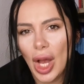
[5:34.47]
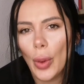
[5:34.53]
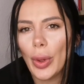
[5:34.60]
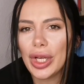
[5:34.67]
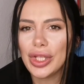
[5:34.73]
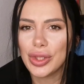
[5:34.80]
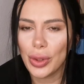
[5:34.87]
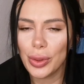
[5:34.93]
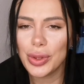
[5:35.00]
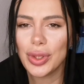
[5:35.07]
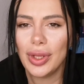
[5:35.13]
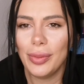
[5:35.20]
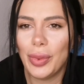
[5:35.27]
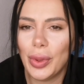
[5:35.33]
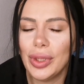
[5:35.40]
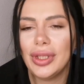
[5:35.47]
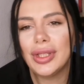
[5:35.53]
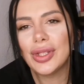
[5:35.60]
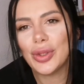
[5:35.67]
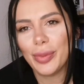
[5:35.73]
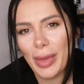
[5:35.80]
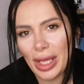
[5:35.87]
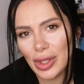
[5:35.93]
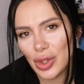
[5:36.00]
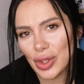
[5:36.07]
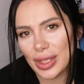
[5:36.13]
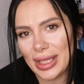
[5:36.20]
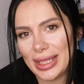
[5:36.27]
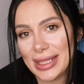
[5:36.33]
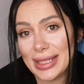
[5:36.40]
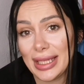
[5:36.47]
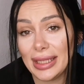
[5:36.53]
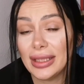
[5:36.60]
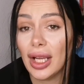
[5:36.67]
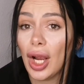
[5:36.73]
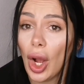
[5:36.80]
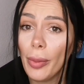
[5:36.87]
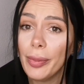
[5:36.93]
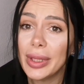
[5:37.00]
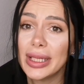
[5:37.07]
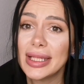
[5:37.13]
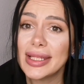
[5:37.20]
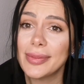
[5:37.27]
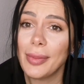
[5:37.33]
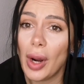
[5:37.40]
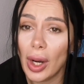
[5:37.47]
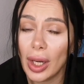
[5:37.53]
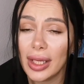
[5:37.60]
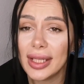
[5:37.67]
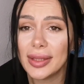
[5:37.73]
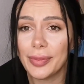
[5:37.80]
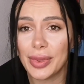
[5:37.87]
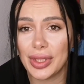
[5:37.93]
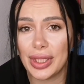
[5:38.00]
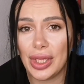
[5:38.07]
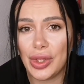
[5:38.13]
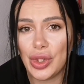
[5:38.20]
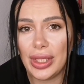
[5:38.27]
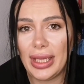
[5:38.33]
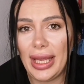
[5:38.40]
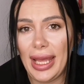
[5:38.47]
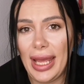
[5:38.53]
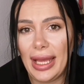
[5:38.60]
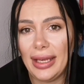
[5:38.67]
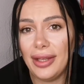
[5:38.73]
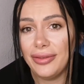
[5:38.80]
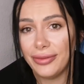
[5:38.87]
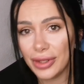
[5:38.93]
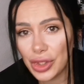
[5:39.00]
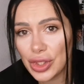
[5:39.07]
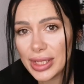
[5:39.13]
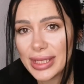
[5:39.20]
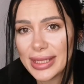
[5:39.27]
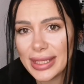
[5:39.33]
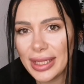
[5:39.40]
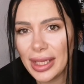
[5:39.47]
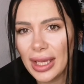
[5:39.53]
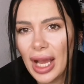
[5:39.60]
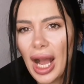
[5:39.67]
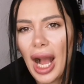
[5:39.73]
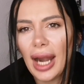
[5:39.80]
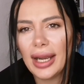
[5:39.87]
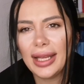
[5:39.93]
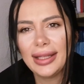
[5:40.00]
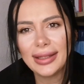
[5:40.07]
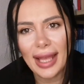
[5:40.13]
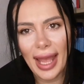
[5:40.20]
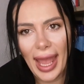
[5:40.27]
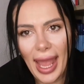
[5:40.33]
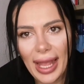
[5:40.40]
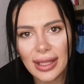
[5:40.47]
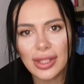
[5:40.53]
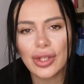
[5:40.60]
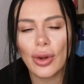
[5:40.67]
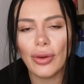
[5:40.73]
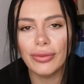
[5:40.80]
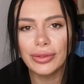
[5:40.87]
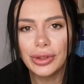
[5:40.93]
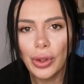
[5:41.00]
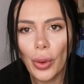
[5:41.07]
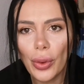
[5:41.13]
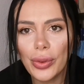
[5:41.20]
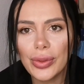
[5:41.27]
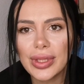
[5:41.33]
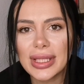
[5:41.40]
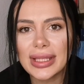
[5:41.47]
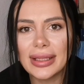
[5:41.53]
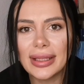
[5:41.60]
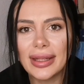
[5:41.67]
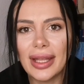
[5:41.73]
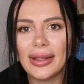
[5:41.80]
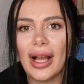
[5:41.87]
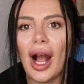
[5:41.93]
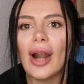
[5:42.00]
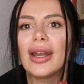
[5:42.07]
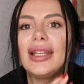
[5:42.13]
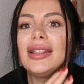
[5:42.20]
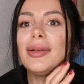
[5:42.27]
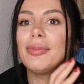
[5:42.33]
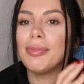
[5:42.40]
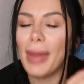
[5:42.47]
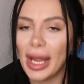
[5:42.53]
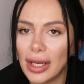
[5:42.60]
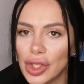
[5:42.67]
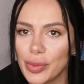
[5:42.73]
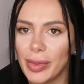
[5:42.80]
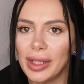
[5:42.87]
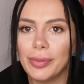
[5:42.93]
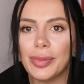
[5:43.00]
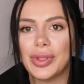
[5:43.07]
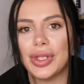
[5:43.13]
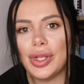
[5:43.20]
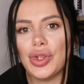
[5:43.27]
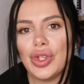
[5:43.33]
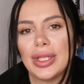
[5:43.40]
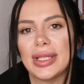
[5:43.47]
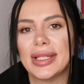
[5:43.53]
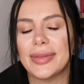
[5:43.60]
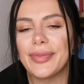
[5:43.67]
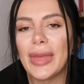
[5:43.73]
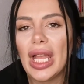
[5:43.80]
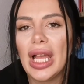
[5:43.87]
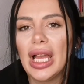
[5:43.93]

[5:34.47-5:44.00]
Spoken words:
What is also important to mention is that the company's market position and efficiency are in the hands of those that are in the management positions.